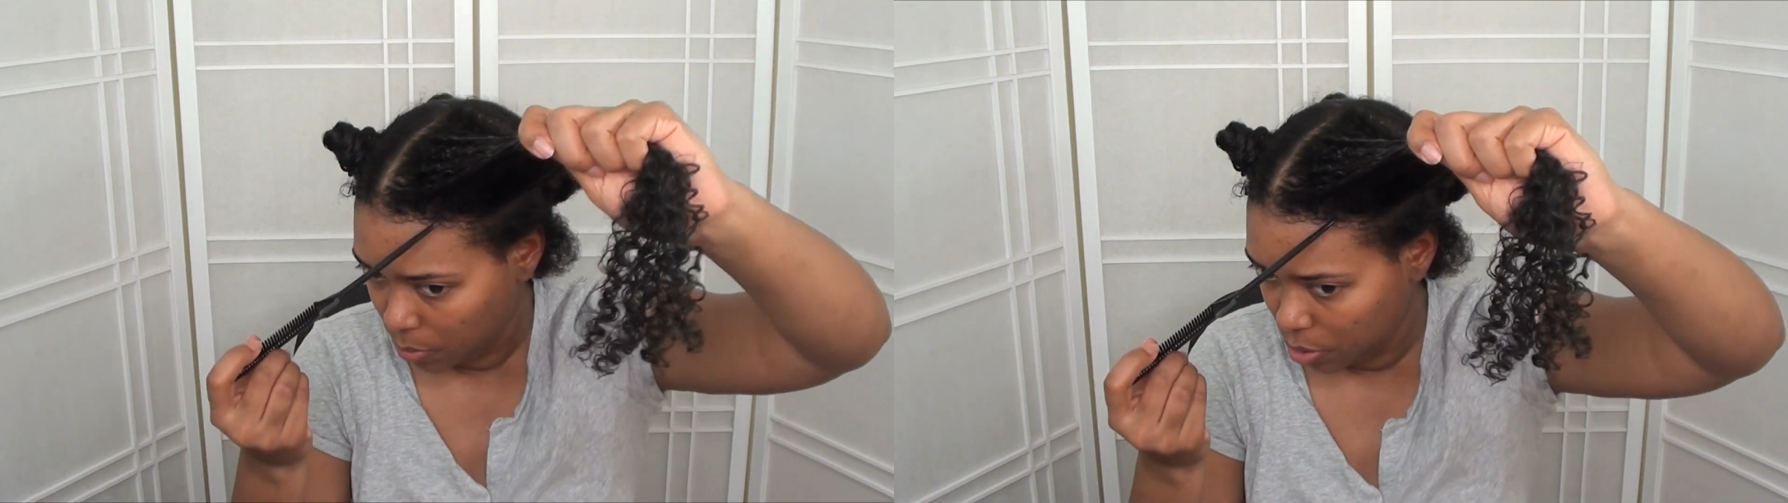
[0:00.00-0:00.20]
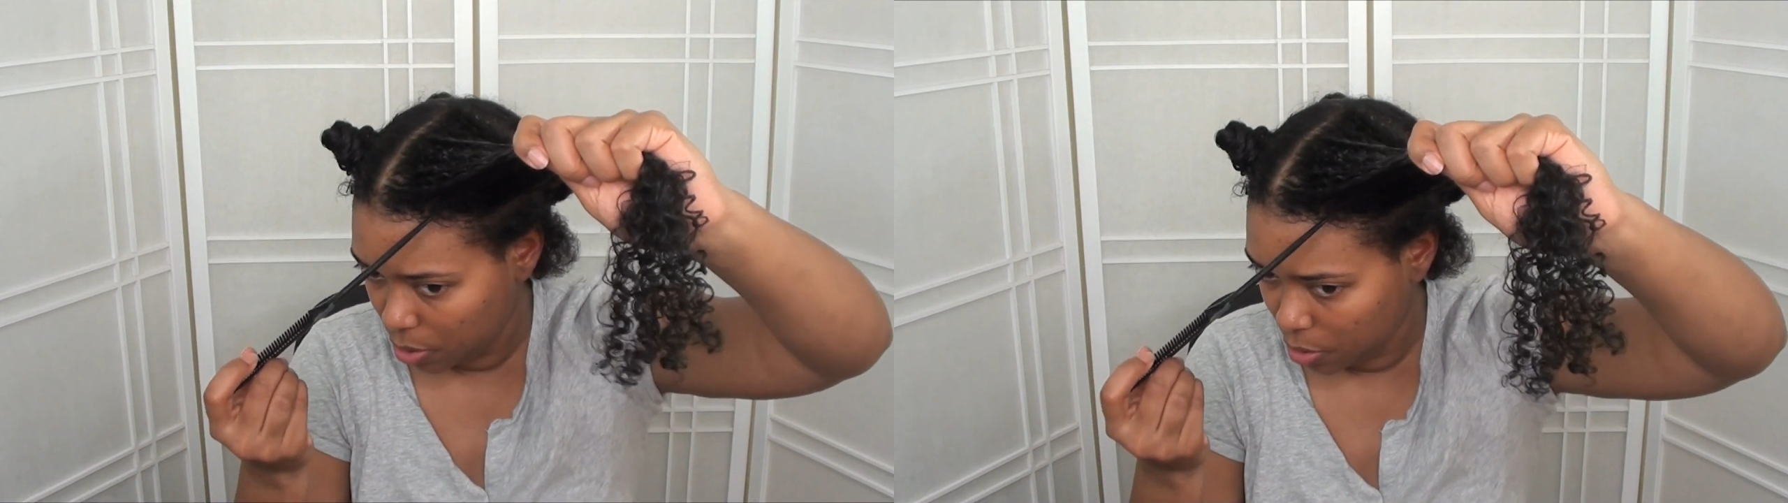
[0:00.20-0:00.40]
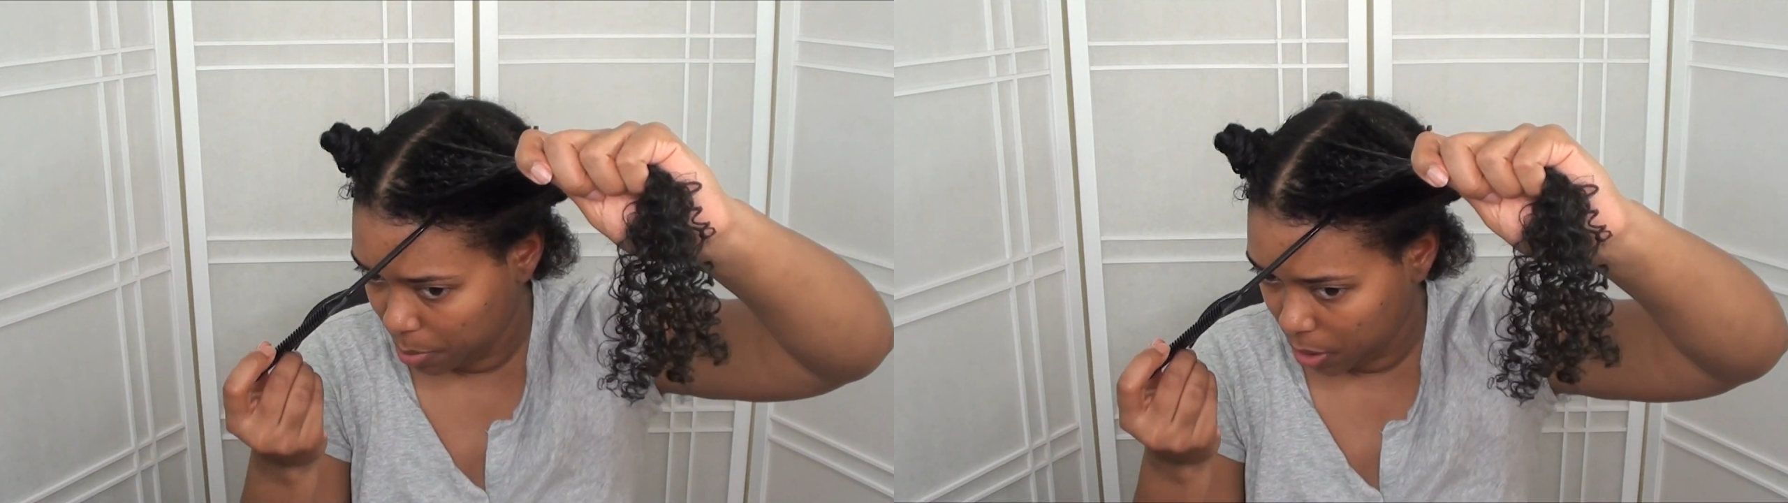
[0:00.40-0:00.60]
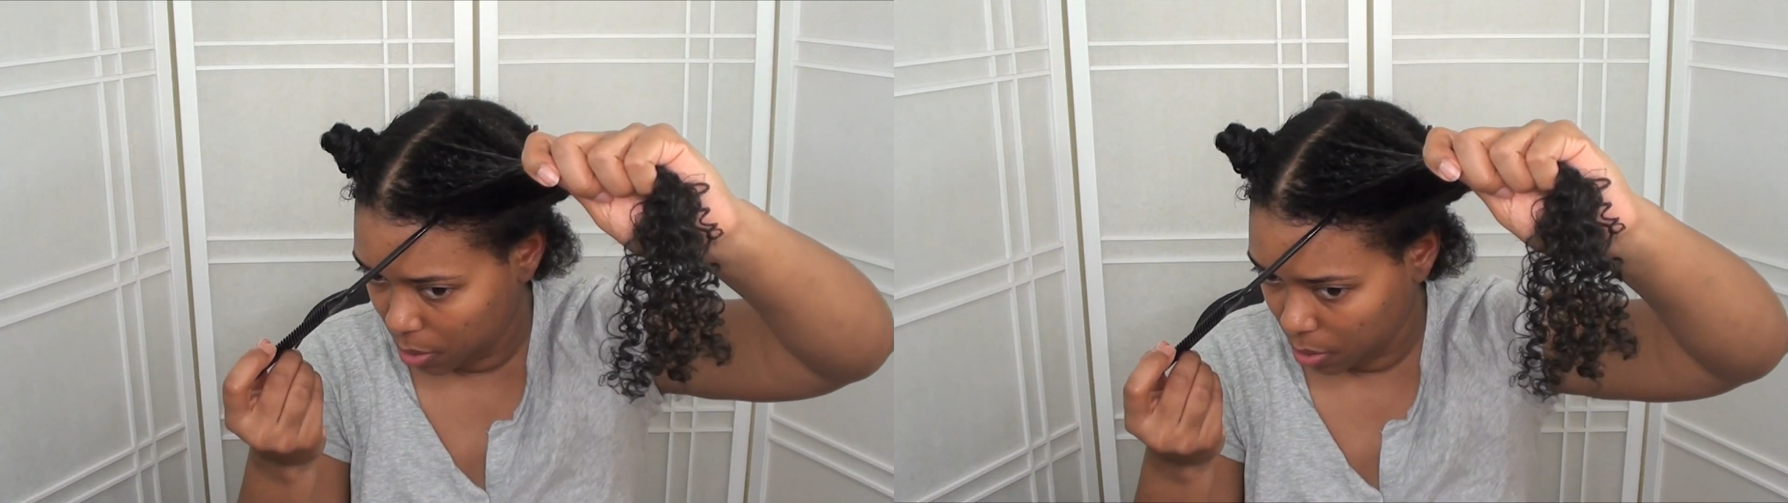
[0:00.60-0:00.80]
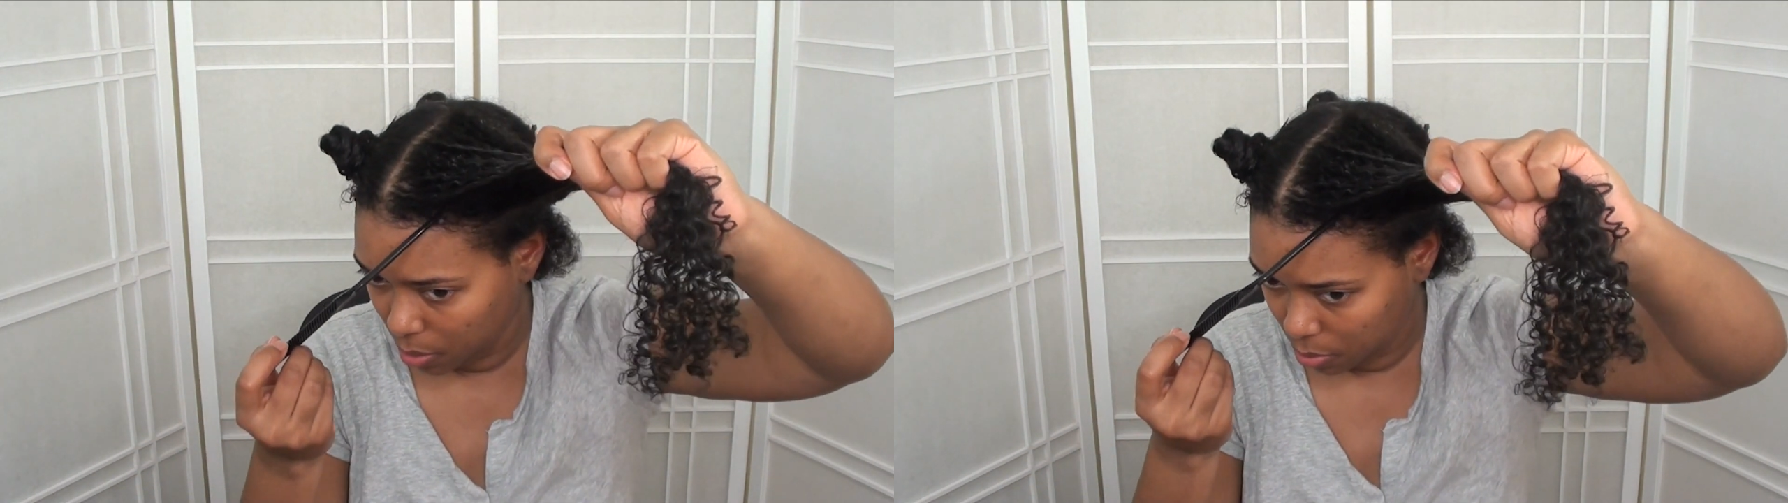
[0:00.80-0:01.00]
just
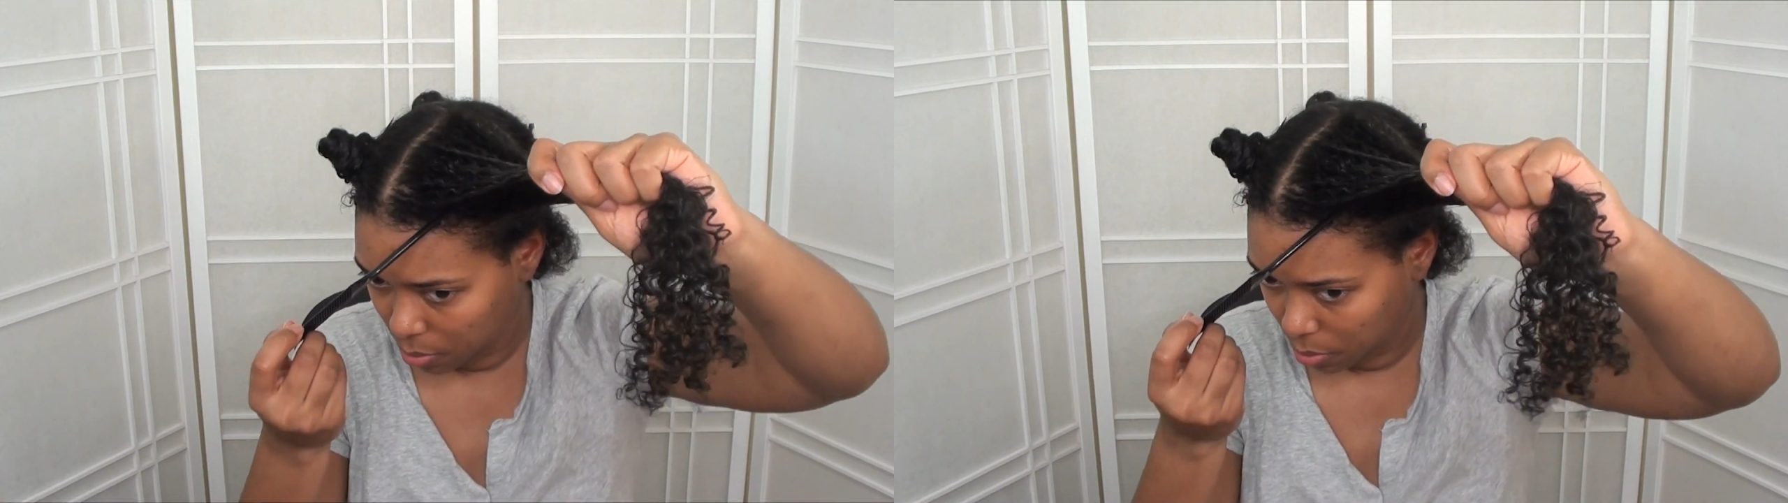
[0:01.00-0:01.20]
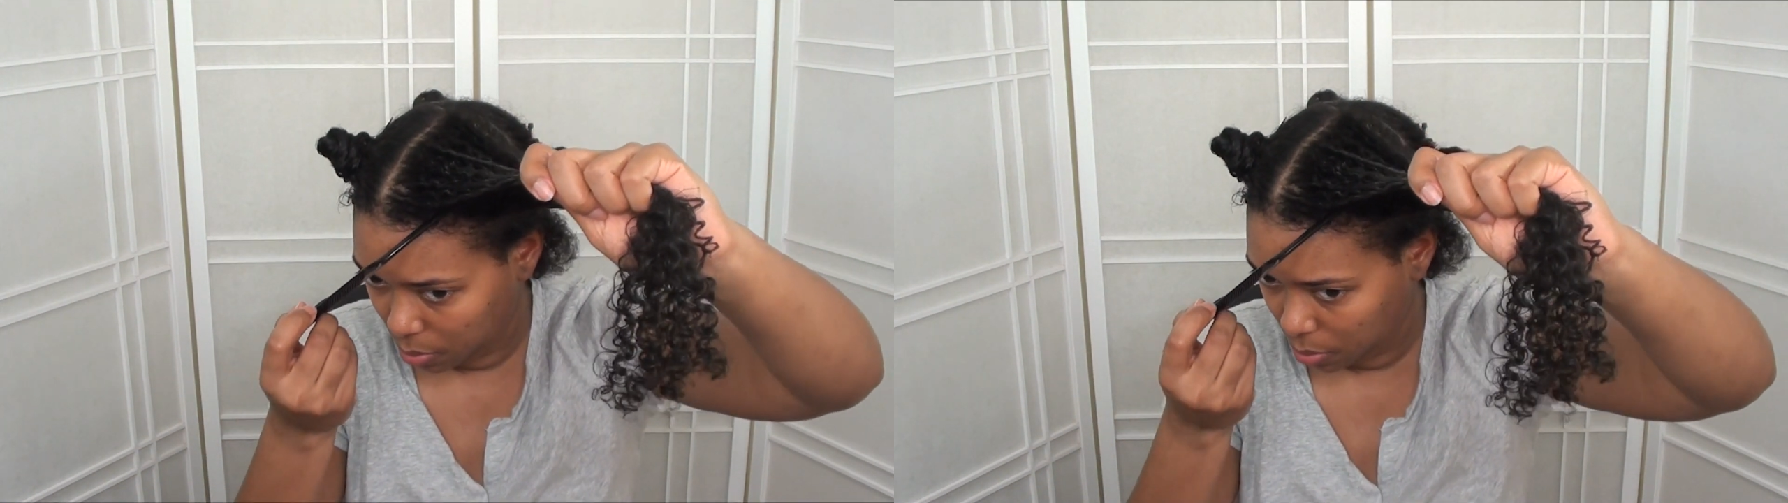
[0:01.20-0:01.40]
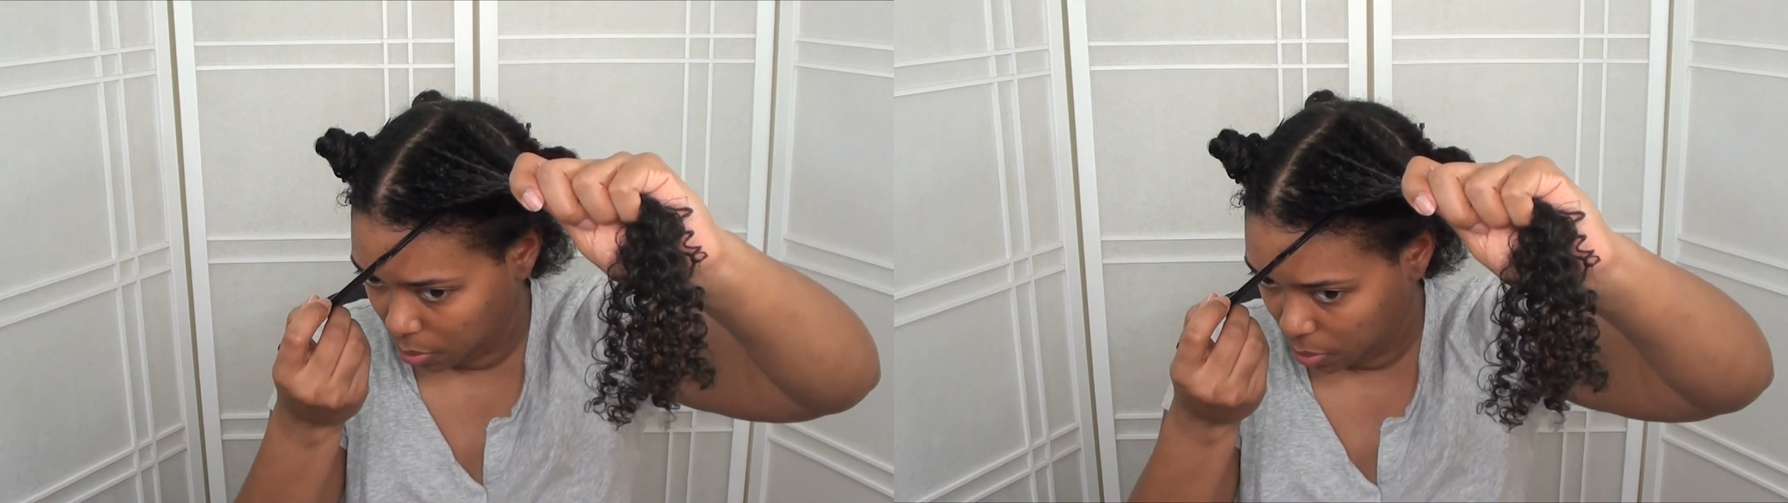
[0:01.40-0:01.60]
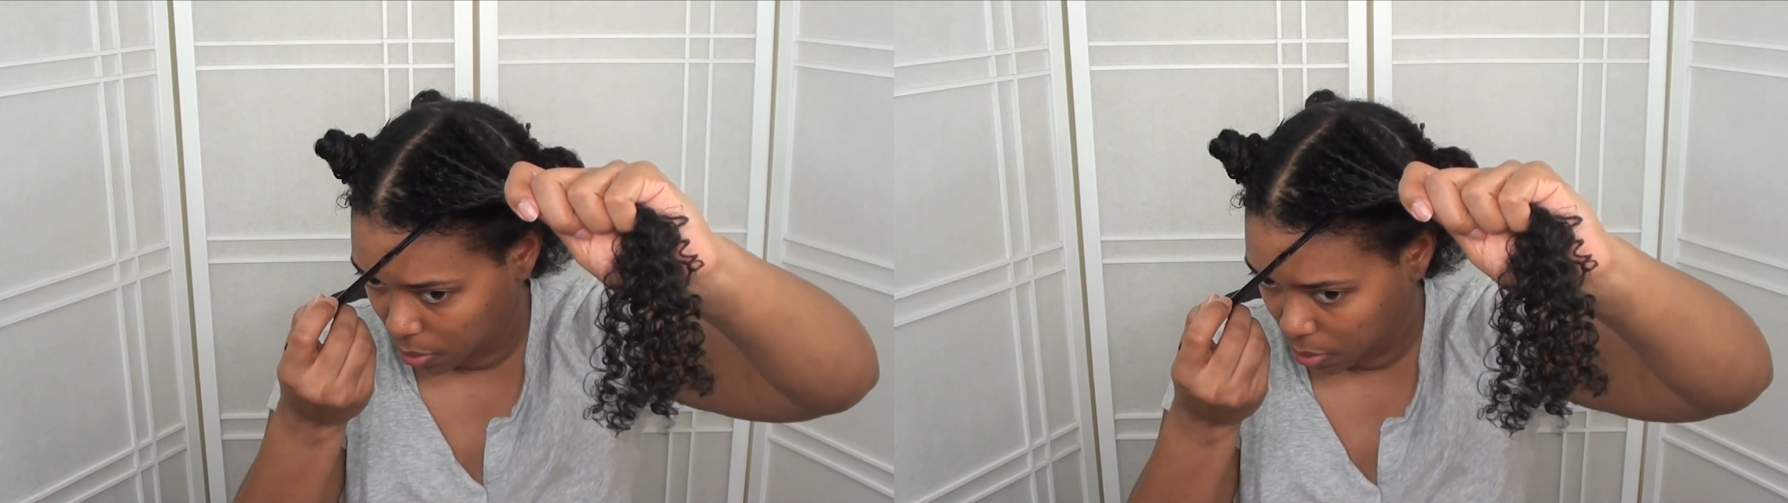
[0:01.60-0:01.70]
depending on the